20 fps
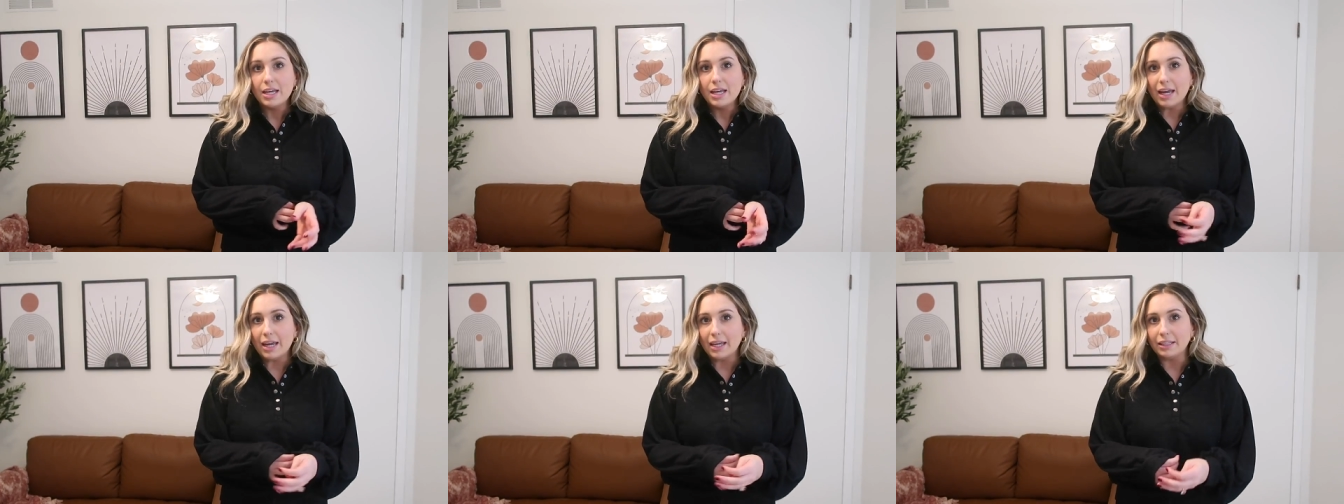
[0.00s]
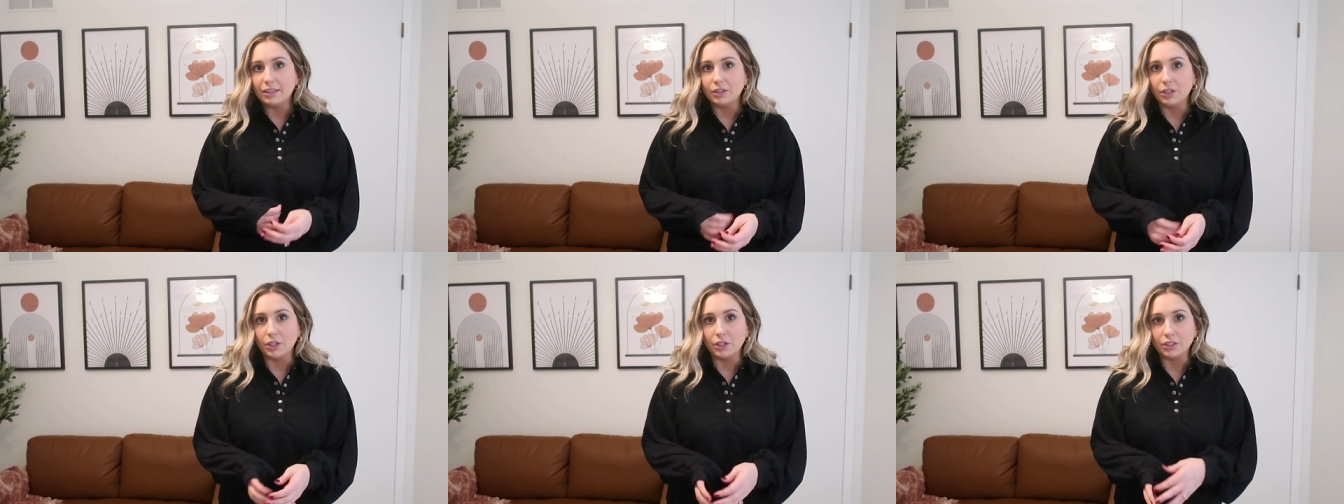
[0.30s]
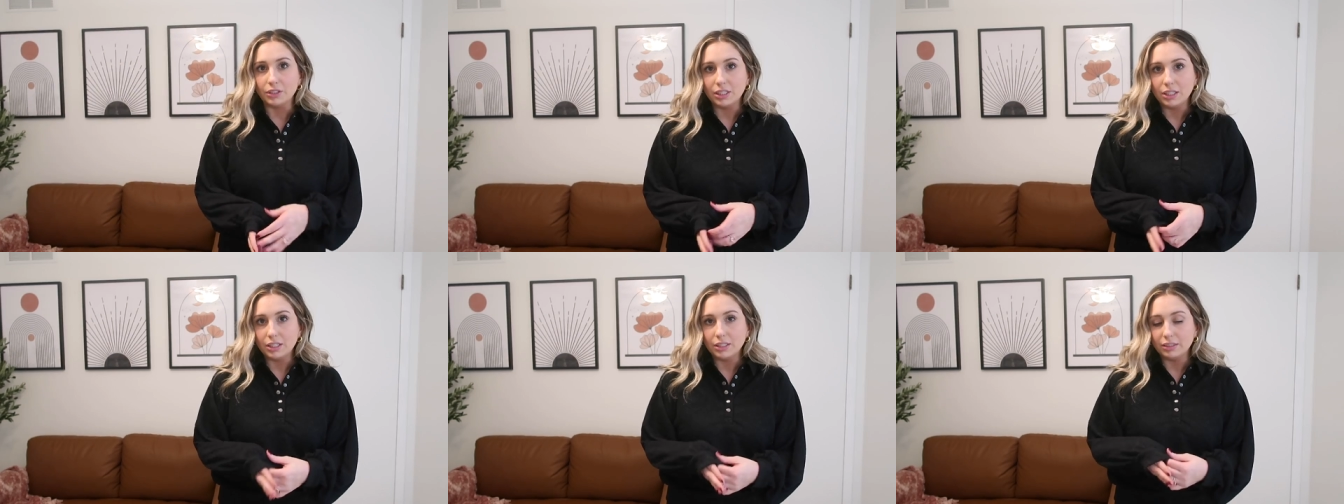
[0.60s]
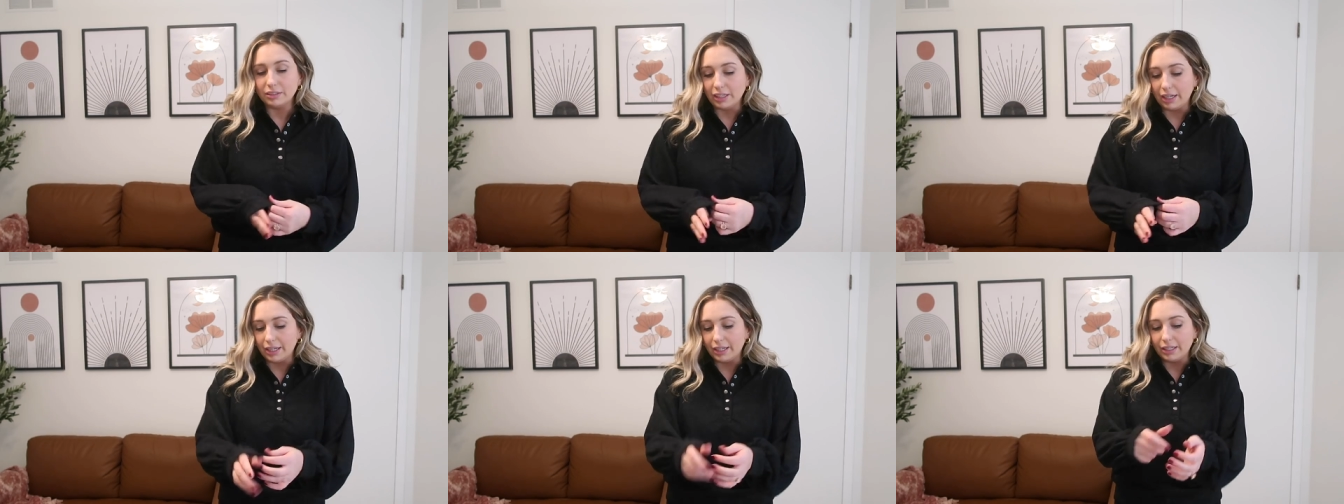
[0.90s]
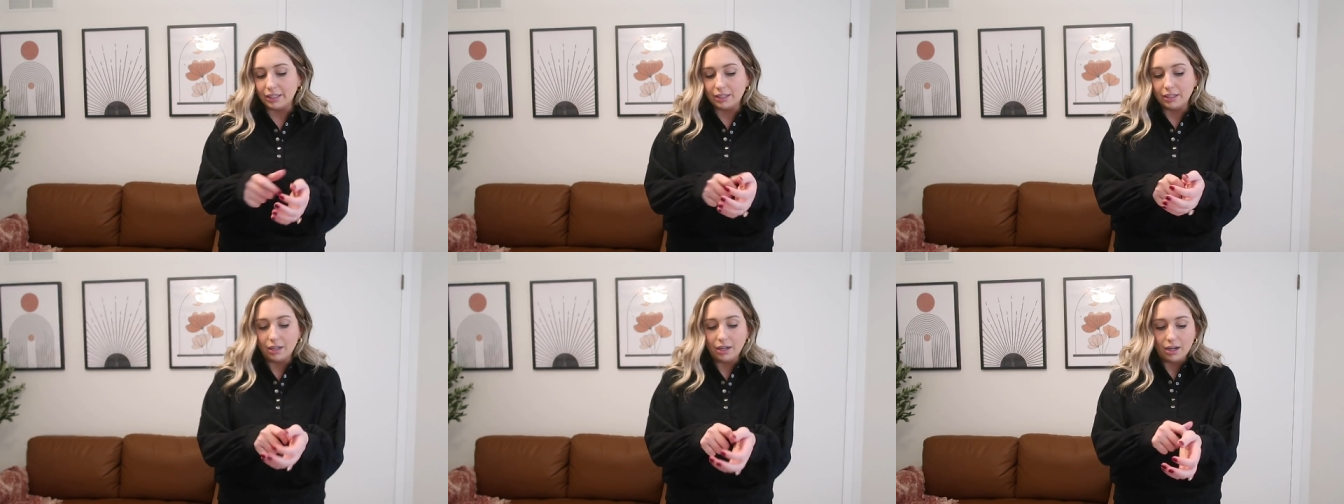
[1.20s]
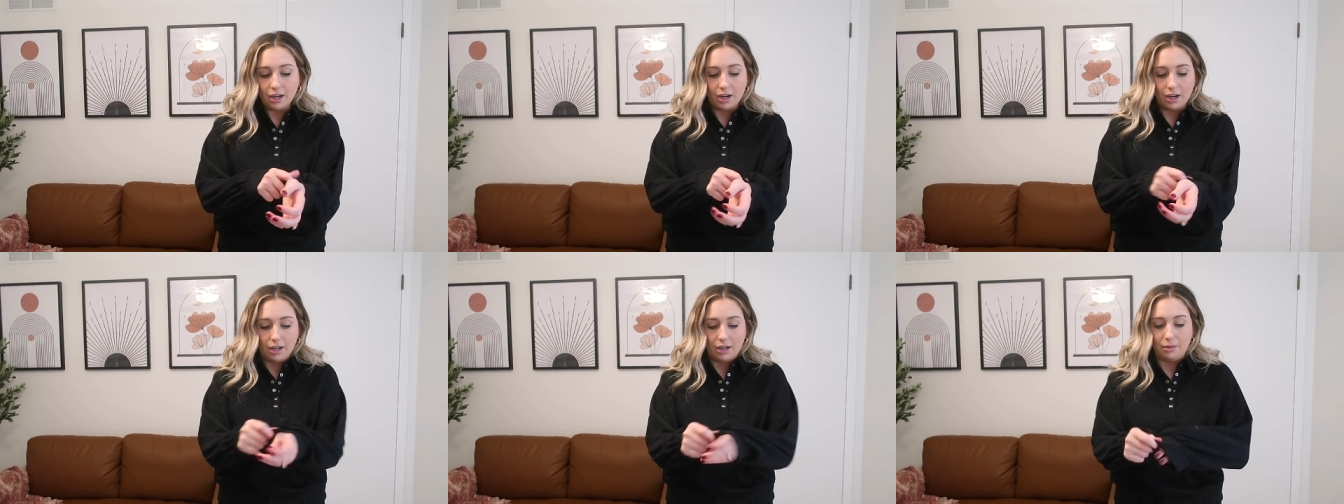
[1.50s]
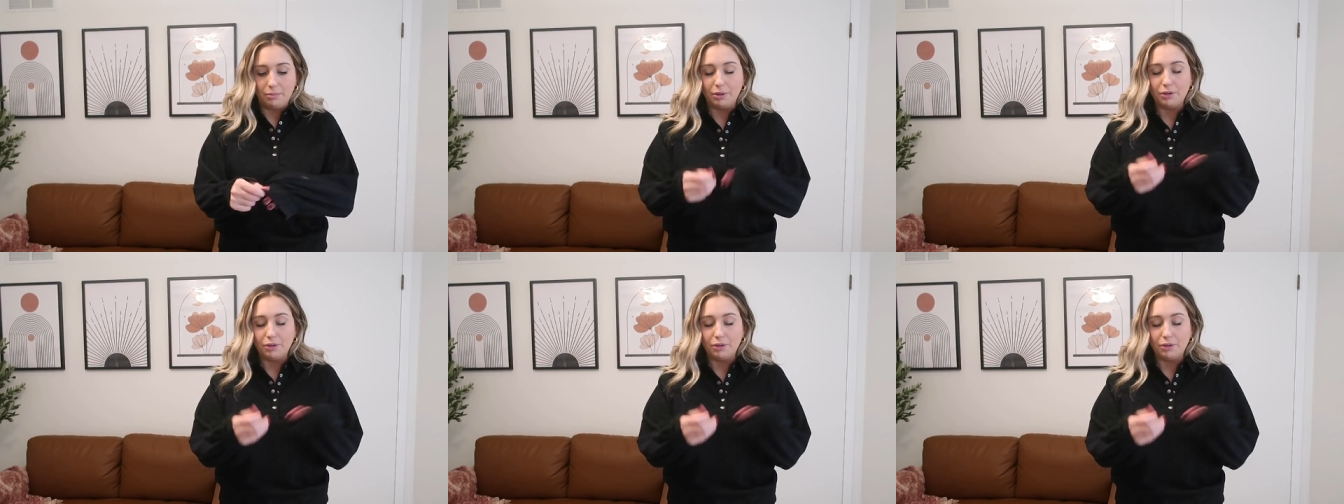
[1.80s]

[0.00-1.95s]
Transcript: it looked like um,